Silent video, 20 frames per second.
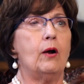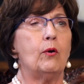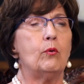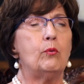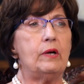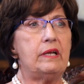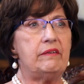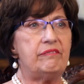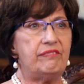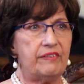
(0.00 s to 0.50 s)

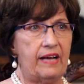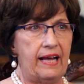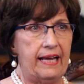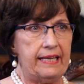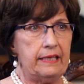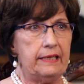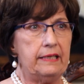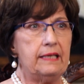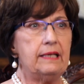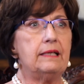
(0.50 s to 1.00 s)
Quit
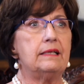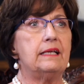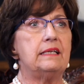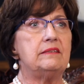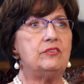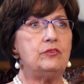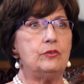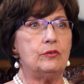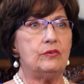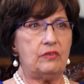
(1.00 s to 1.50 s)
fighting it.
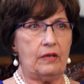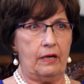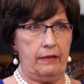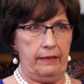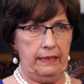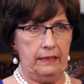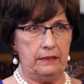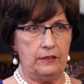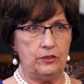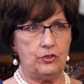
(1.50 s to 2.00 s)
Let's use our
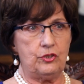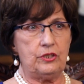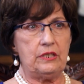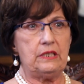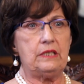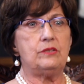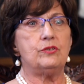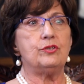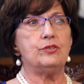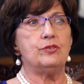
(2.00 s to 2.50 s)

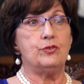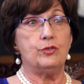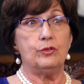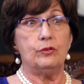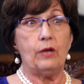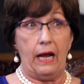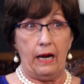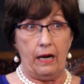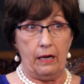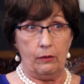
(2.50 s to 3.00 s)
energy to
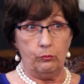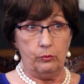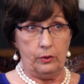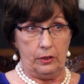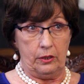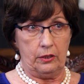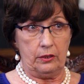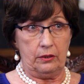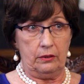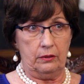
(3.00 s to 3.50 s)
do our
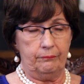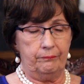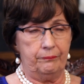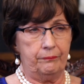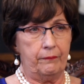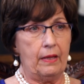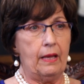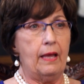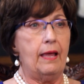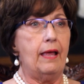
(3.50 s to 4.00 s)
work.
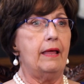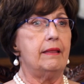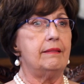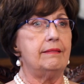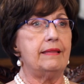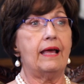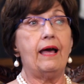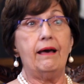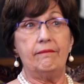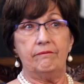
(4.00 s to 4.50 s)

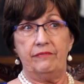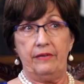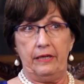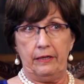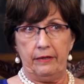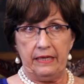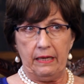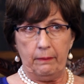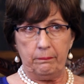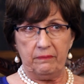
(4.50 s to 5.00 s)
They got
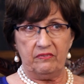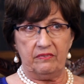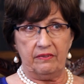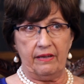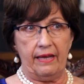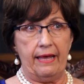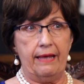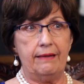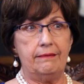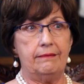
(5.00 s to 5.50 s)
very
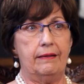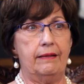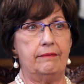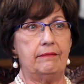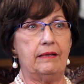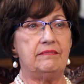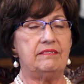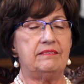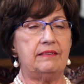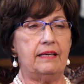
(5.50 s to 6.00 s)
upset, and
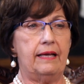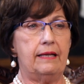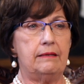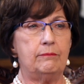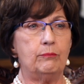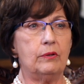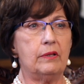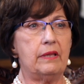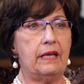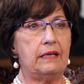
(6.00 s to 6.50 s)
they said,
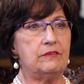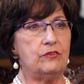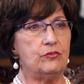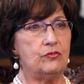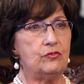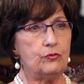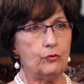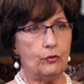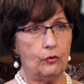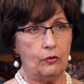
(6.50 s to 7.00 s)
well, they're
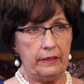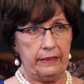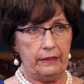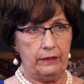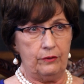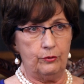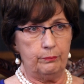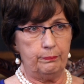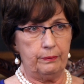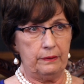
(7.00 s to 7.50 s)

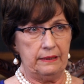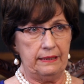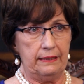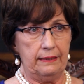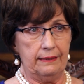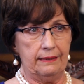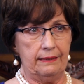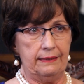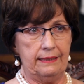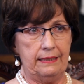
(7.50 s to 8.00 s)
destroying you
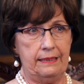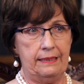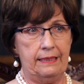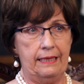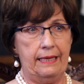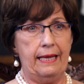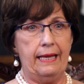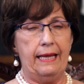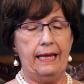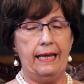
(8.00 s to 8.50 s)
politically.
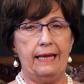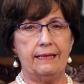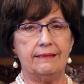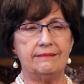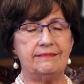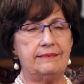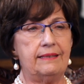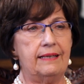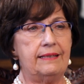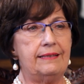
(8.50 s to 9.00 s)
And I
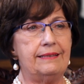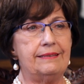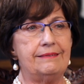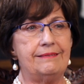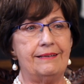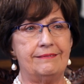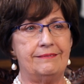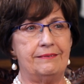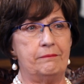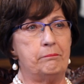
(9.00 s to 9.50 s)
said, it
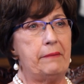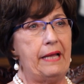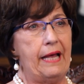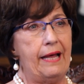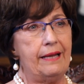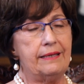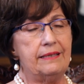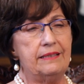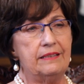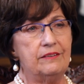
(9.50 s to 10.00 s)
doesn't
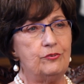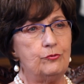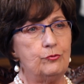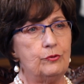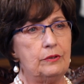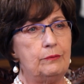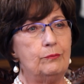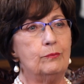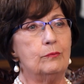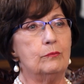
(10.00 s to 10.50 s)
matter.
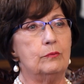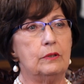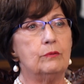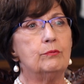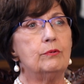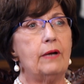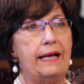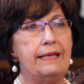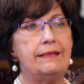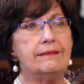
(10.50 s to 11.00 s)
History will
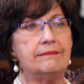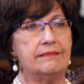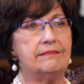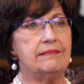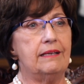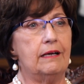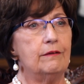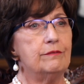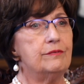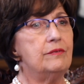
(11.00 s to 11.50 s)
write
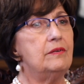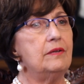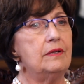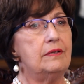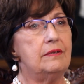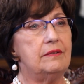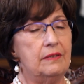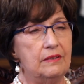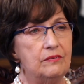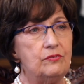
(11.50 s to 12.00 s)
itself.
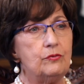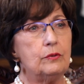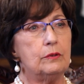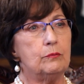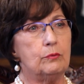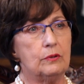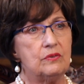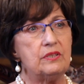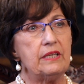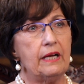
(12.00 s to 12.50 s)
History
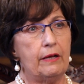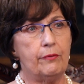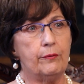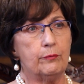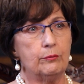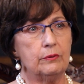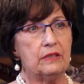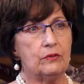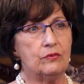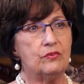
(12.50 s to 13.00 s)
will tell the
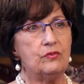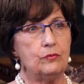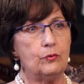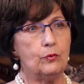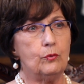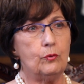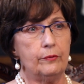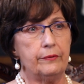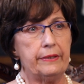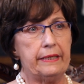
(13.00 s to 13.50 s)
real
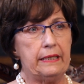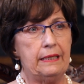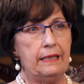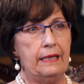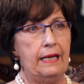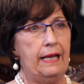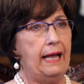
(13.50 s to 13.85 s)
story.